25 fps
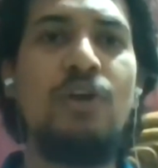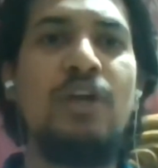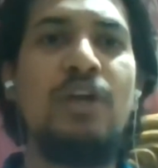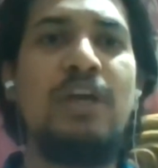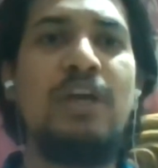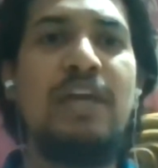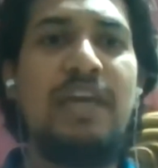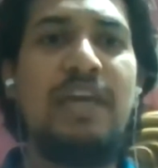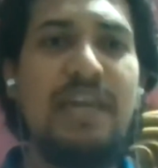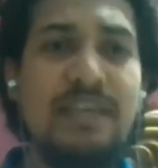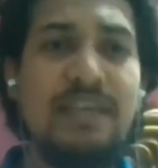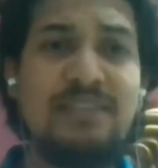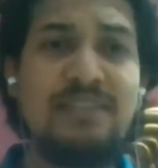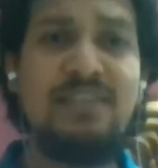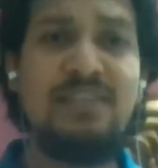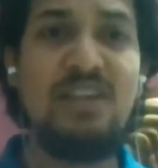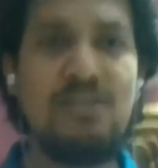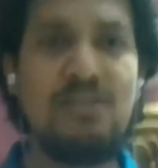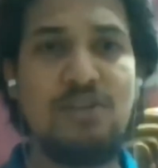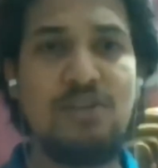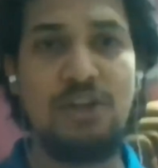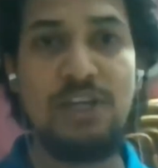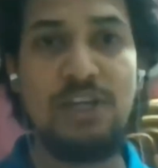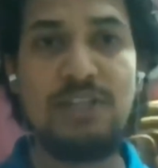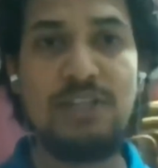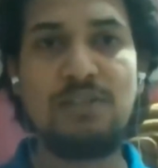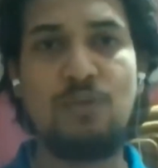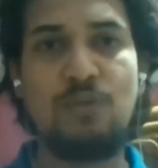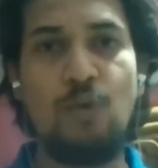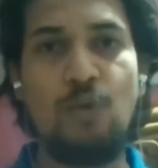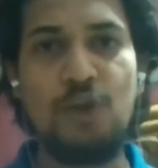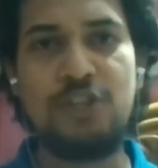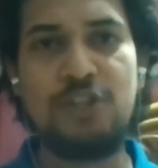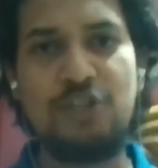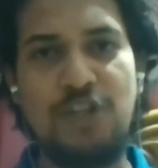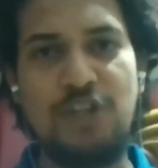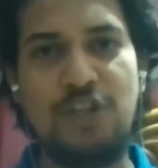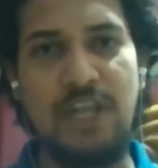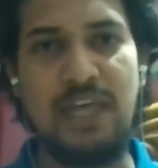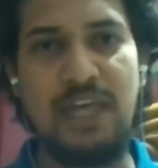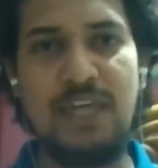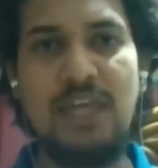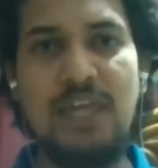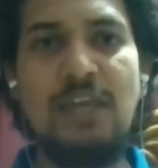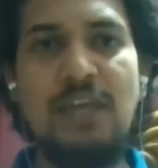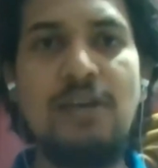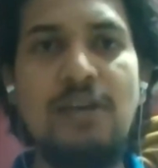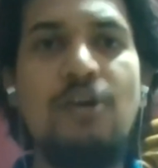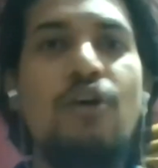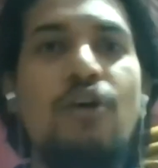Is this risk worth
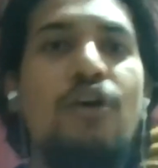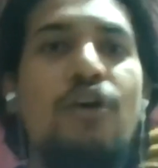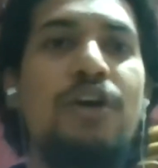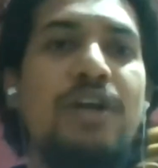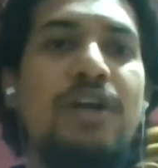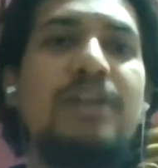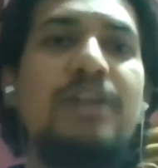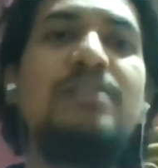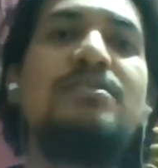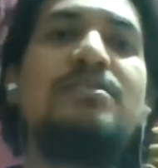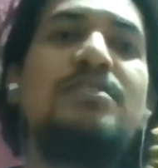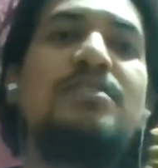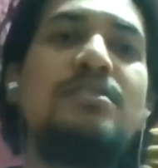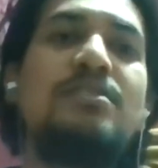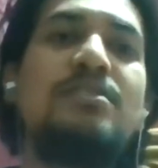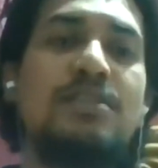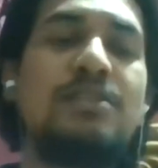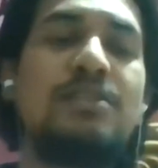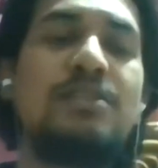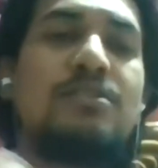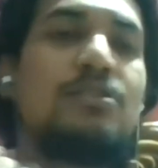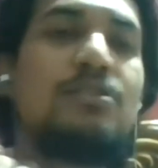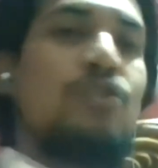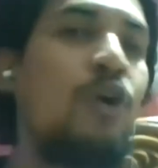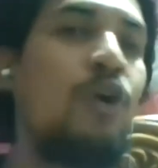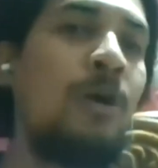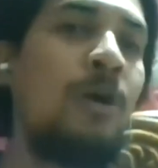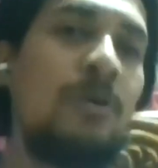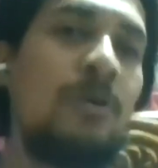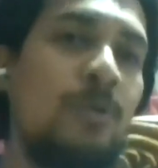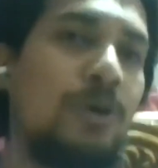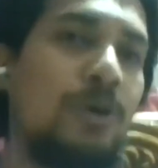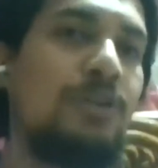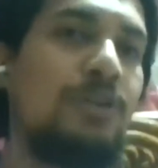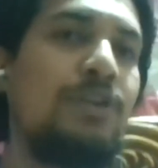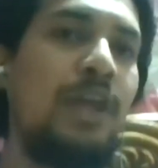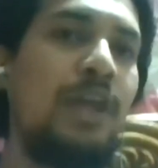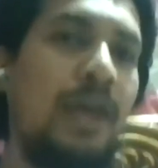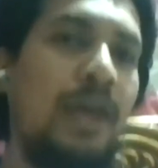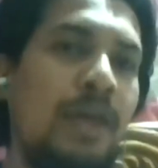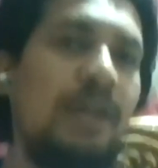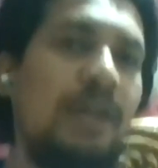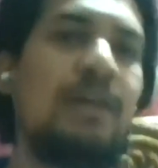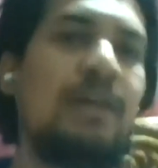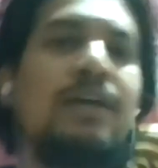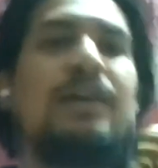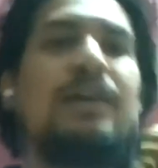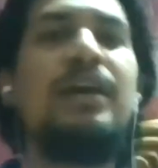taking, or is this risk not worth taking?